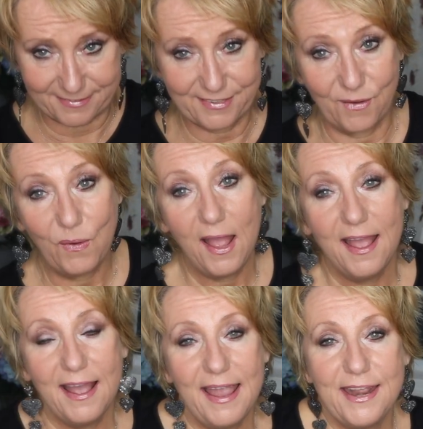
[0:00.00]
So
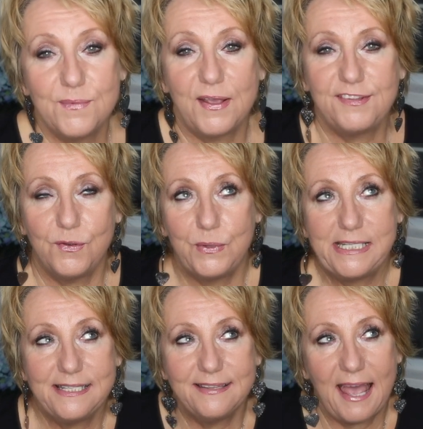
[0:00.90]
anyway, so we did